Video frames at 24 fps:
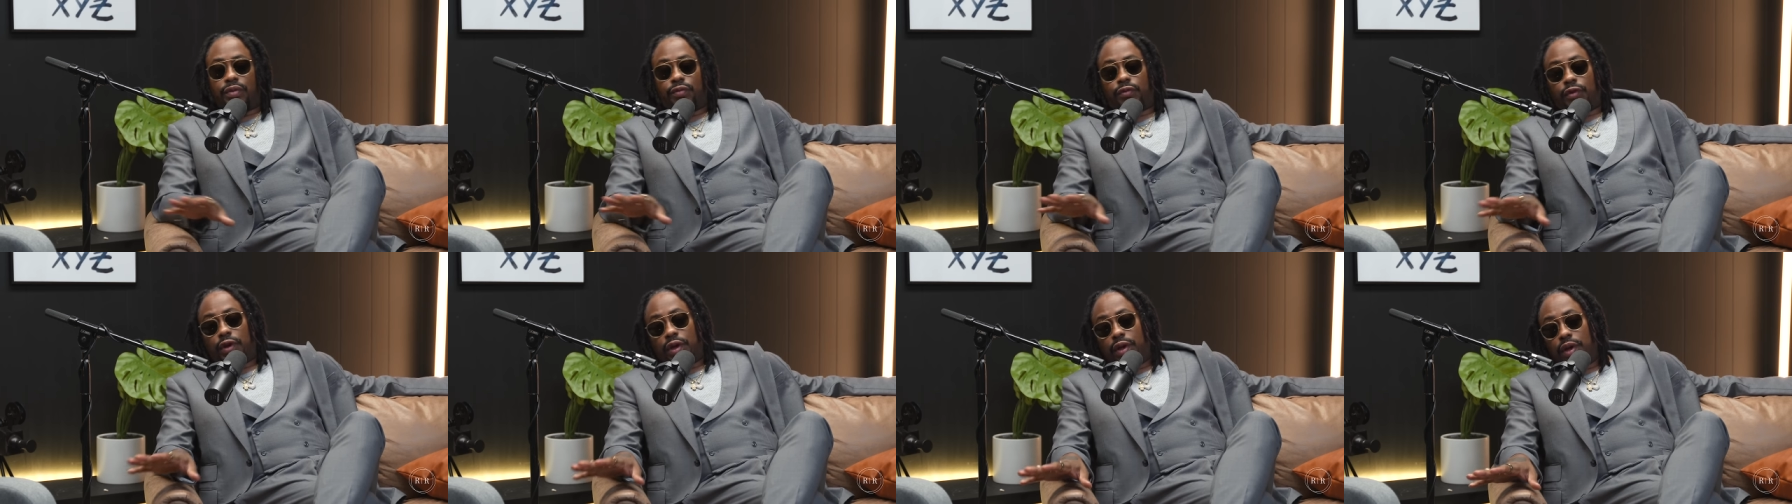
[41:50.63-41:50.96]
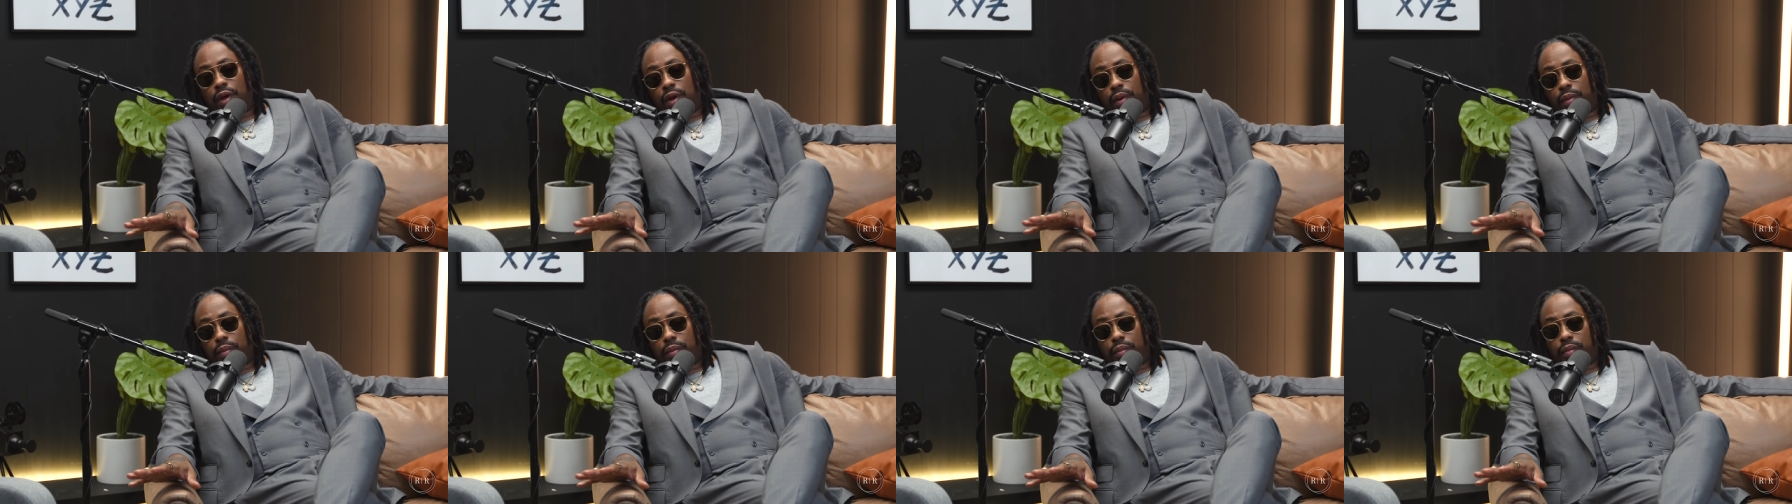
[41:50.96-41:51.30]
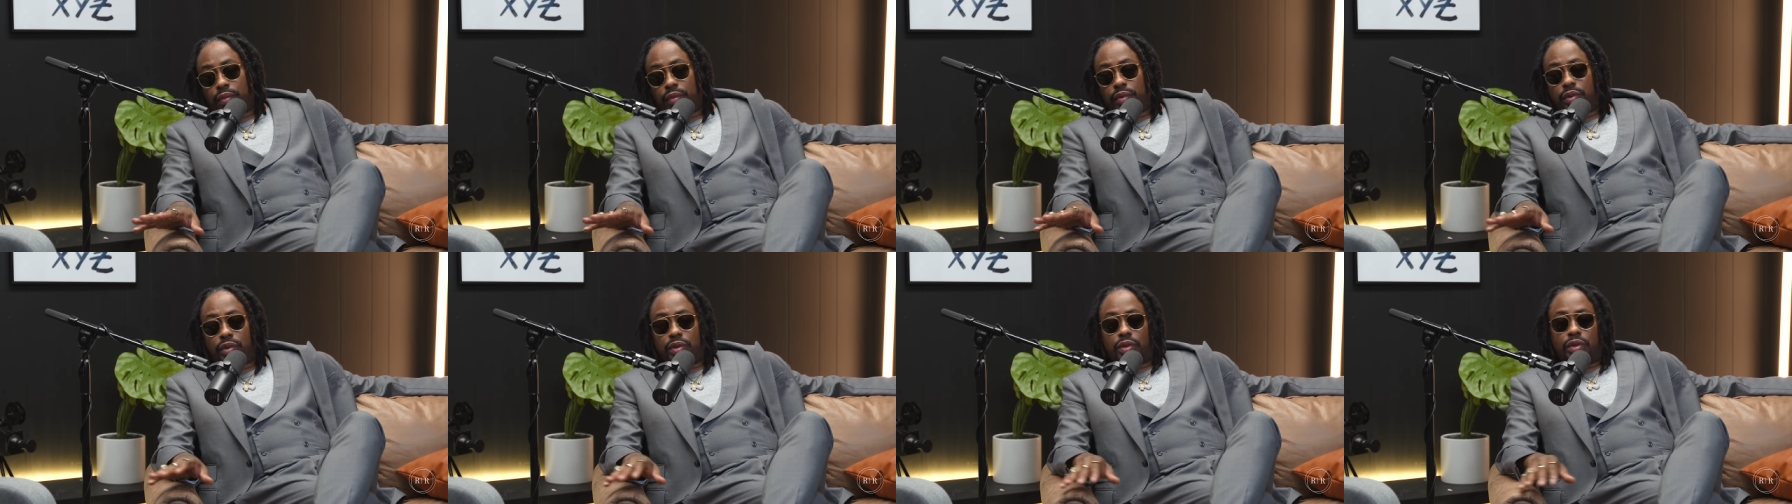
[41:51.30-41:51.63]
for him,
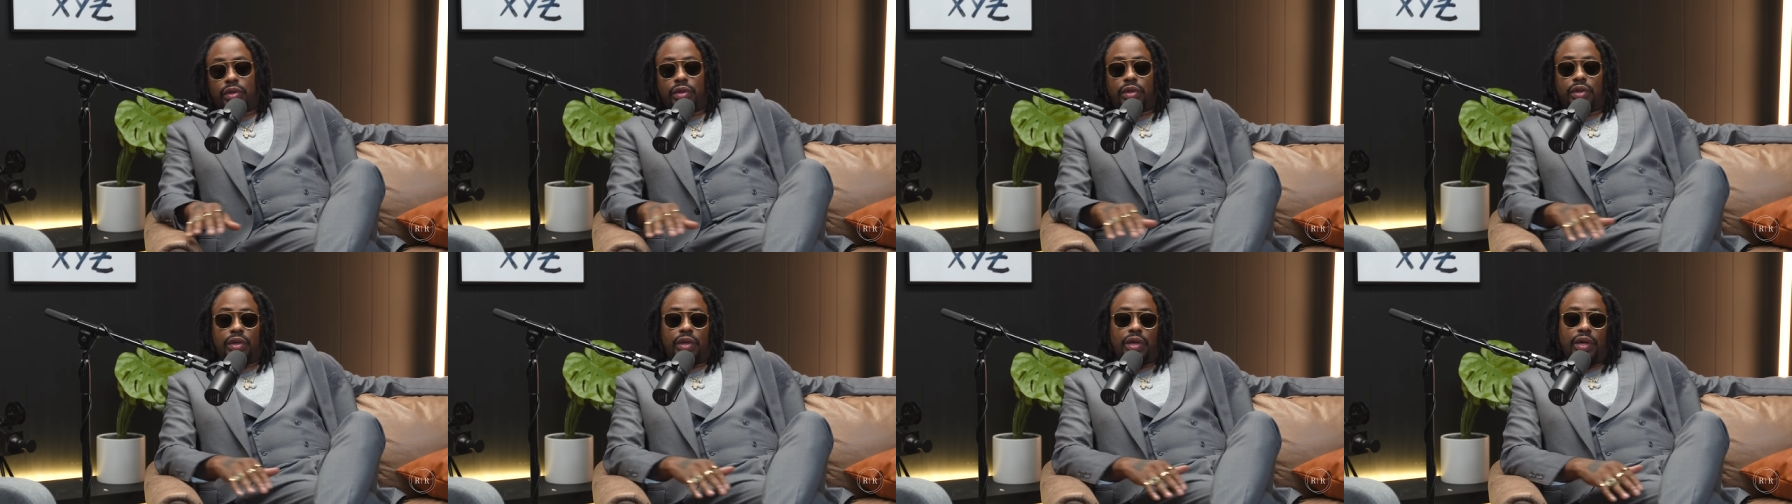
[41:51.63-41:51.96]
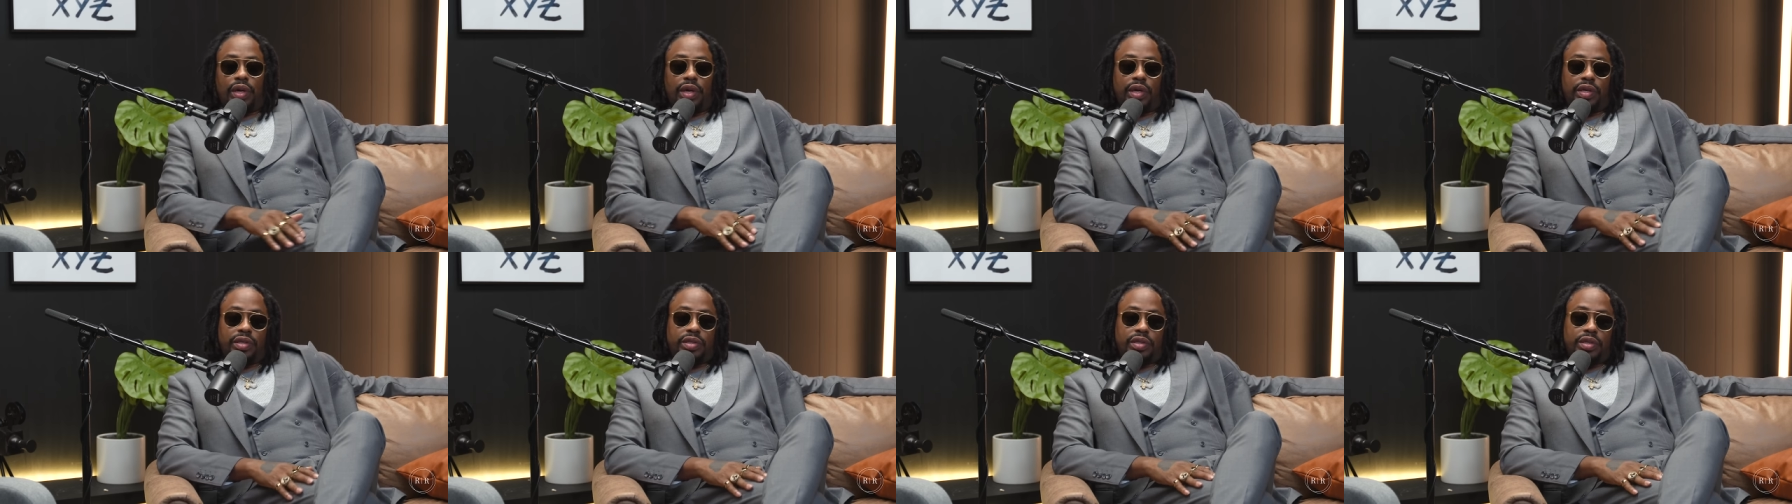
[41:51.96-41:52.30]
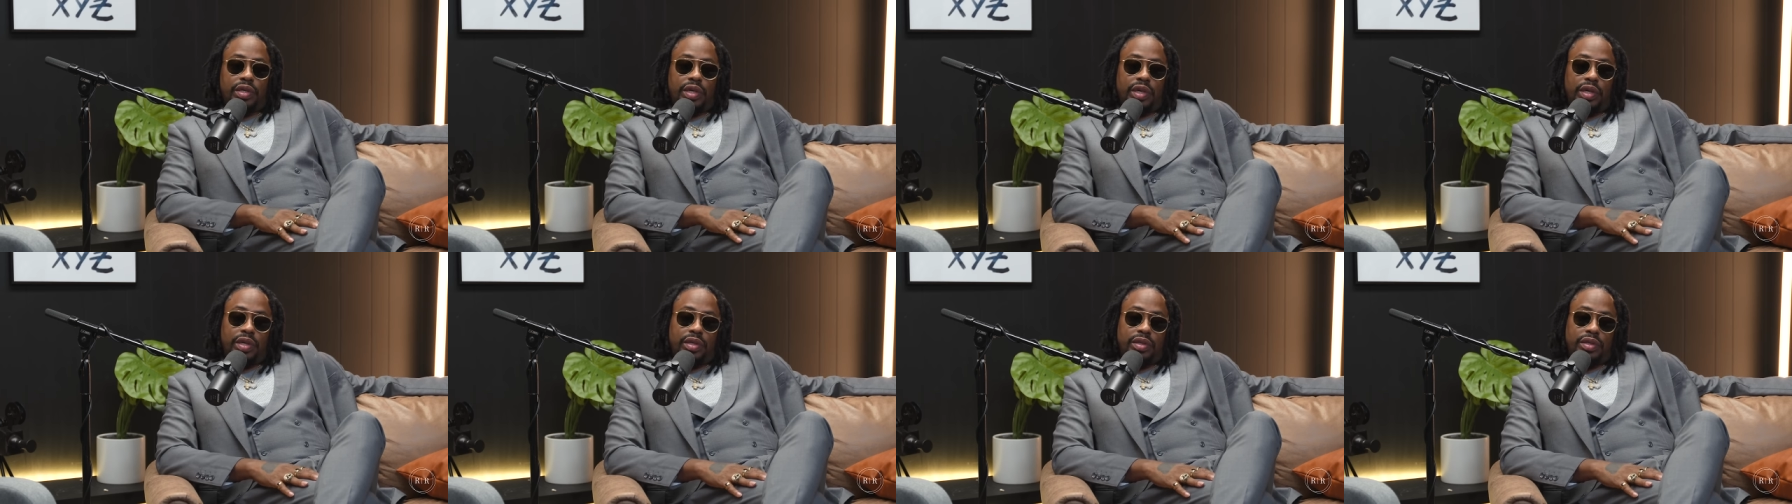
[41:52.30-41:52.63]

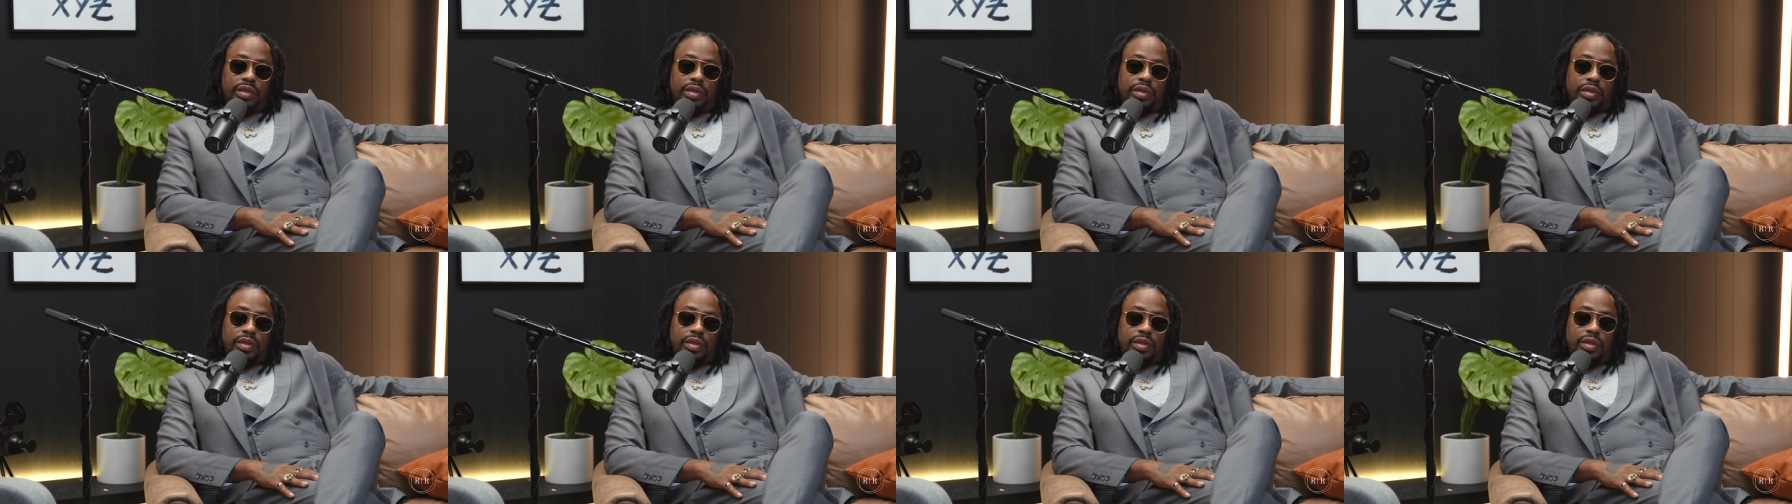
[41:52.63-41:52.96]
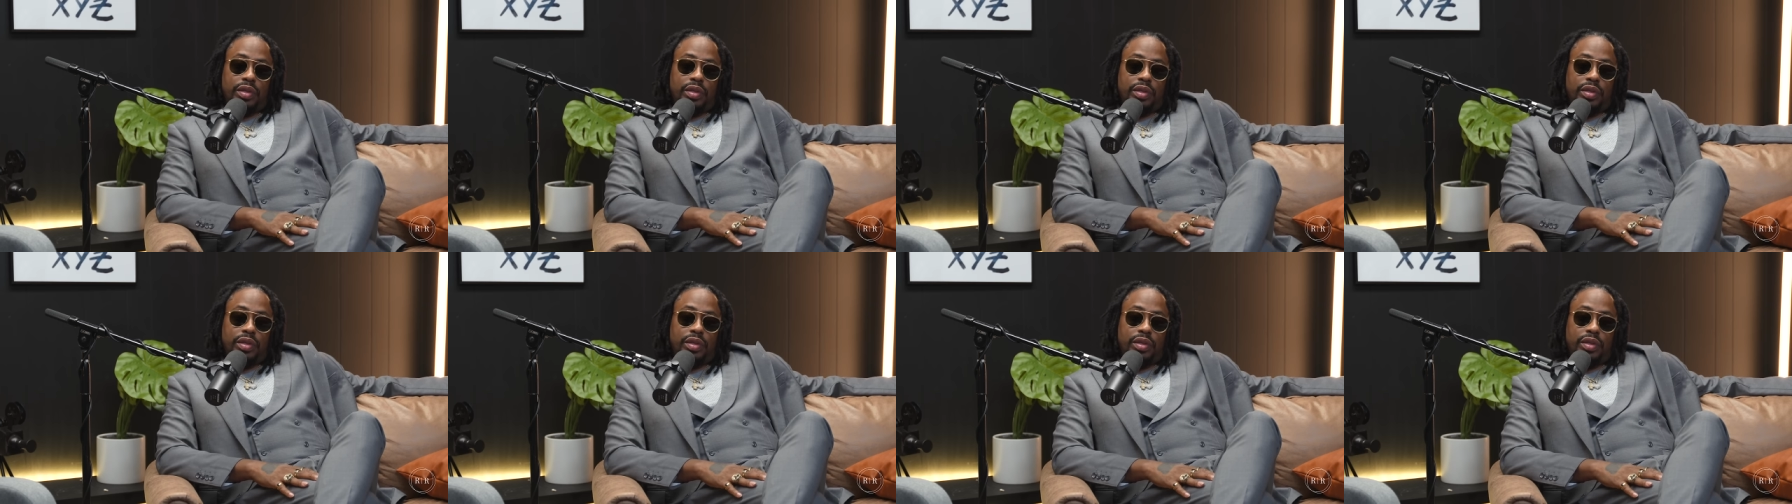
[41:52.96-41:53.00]
it's